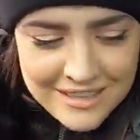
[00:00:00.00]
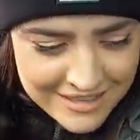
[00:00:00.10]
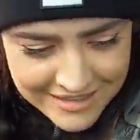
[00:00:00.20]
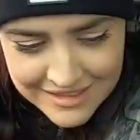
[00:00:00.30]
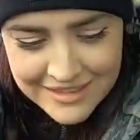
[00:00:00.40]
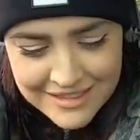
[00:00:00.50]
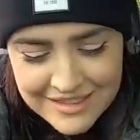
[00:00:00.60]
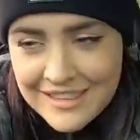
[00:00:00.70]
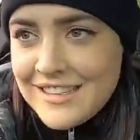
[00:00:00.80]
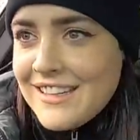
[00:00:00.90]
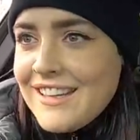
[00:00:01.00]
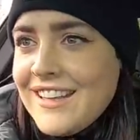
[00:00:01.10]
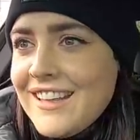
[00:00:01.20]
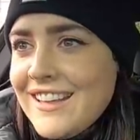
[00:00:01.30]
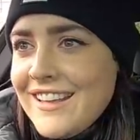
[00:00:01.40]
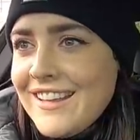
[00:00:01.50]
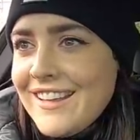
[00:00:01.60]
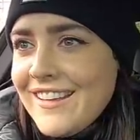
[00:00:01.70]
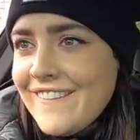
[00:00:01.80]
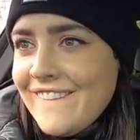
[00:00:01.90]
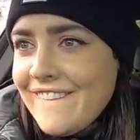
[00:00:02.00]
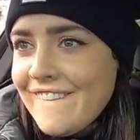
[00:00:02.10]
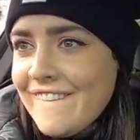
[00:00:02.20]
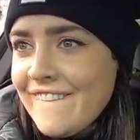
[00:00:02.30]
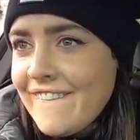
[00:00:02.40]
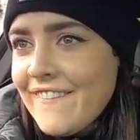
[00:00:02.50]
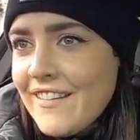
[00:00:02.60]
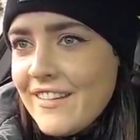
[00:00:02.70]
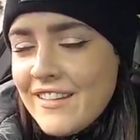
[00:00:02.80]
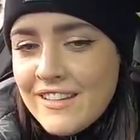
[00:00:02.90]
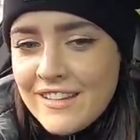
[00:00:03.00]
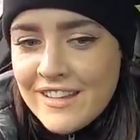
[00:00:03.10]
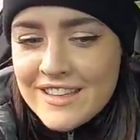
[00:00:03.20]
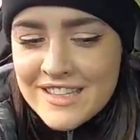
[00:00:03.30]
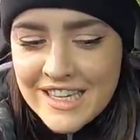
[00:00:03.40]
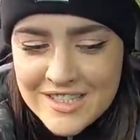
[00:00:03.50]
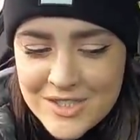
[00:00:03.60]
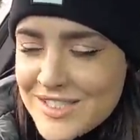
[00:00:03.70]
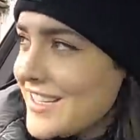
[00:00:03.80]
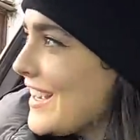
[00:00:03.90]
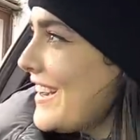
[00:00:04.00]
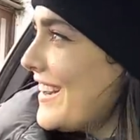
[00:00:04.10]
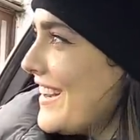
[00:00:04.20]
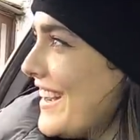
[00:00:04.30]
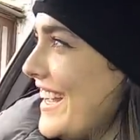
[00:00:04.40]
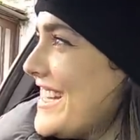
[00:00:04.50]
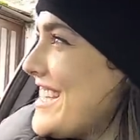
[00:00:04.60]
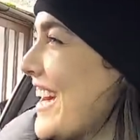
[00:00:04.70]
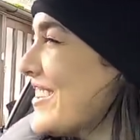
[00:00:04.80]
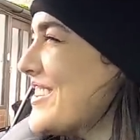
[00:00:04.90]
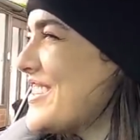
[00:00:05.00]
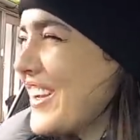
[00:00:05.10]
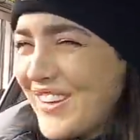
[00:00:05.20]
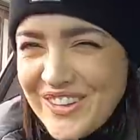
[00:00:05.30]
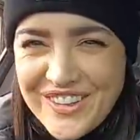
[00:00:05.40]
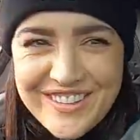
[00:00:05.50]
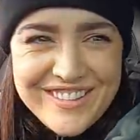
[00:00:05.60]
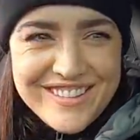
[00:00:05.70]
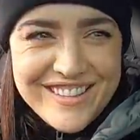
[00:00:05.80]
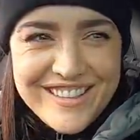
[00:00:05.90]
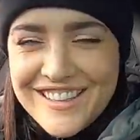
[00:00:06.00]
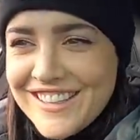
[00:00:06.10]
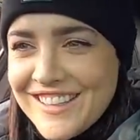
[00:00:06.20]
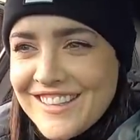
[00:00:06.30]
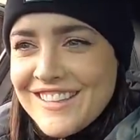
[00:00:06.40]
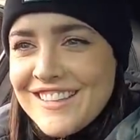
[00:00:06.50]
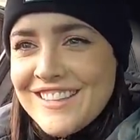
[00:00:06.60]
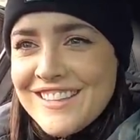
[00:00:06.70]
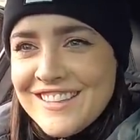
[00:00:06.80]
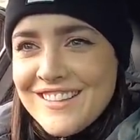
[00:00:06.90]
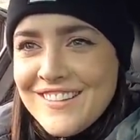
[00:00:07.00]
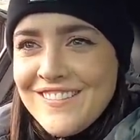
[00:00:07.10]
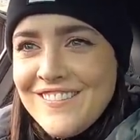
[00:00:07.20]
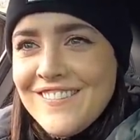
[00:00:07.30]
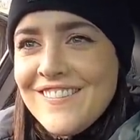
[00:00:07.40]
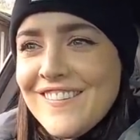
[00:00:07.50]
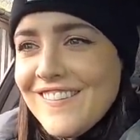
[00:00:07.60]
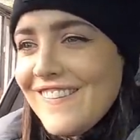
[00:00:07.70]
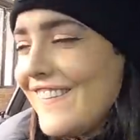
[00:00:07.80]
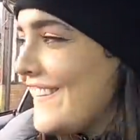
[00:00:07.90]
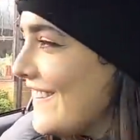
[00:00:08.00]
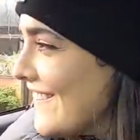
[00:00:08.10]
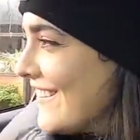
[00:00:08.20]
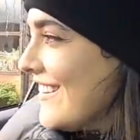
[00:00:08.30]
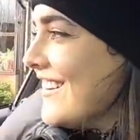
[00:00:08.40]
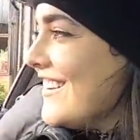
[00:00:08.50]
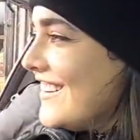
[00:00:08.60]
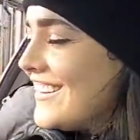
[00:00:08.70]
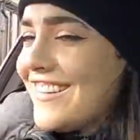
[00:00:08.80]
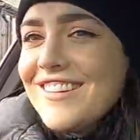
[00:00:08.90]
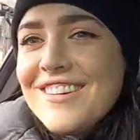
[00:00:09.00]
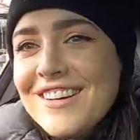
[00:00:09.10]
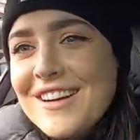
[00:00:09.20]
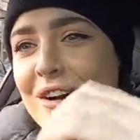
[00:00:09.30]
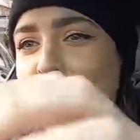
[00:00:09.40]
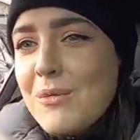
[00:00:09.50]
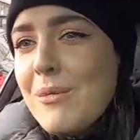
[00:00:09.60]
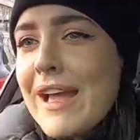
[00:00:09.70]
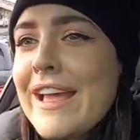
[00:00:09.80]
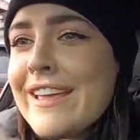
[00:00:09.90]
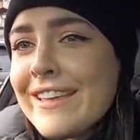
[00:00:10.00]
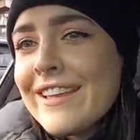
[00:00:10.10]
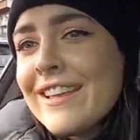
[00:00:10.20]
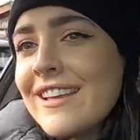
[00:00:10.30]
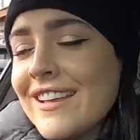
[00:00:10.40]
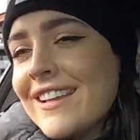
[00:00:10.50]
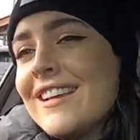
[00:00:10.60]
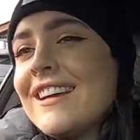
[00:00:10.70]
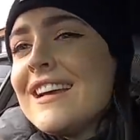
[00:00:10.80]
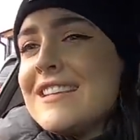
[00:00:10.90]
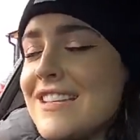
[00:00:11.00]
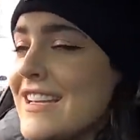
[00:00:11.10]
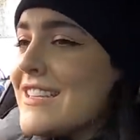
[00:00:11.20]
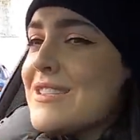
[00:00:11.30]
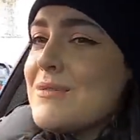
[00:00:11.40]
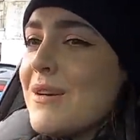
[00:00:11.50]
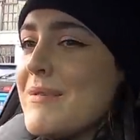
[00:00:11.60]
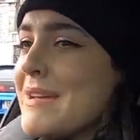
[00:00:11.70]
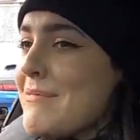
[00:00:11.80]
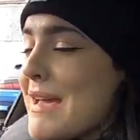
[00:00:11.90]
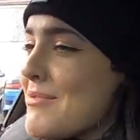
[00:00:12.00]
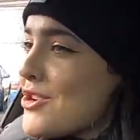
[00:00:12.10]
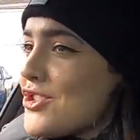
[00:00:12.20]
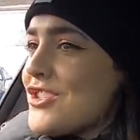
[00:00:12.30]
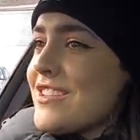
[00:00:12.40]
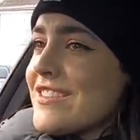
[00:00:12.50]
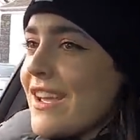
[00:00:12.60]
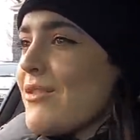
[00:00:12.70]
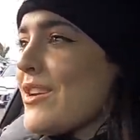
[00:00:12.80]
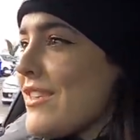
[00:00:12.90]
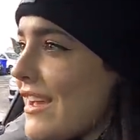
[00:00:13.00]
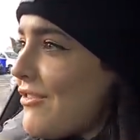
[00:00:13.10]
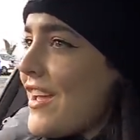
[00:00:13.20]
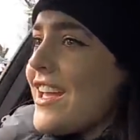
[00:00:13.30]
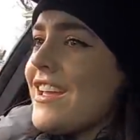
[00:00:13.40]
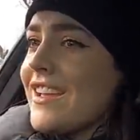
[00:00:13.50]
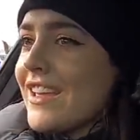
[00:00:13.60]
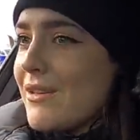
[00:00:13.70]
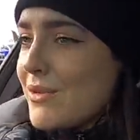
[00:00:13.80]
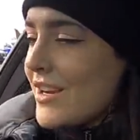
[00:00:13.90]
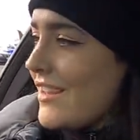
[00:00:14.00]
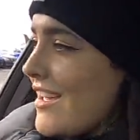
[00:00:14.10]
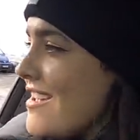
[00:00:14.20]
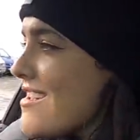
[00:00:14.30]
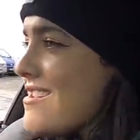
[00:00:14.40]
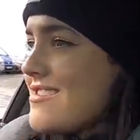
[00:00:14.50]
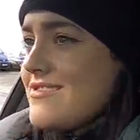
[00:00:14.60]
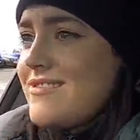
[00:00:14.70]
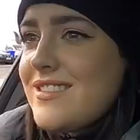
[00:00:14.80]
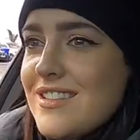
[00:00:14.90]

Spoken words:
If you're smiling, if you smile when you floor, it just sounds so much better. It sounds so good, doesn't it? Woo! Oh, wee. See, this is what I mean. Maybe I should just get rid of the F80 and get one of these.